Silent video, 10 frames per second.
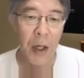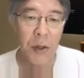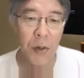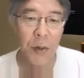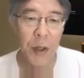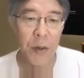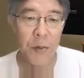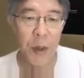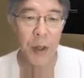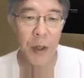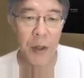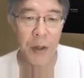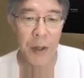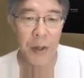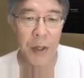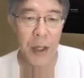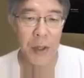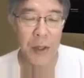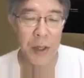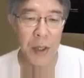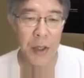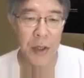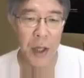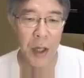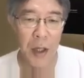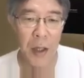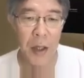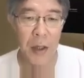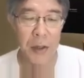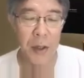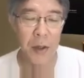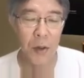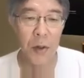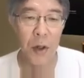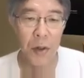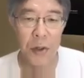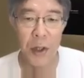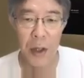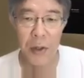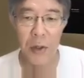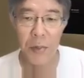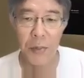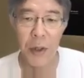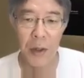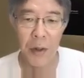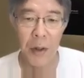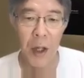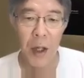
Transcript: So we can regard this SZJ as a local charge operator.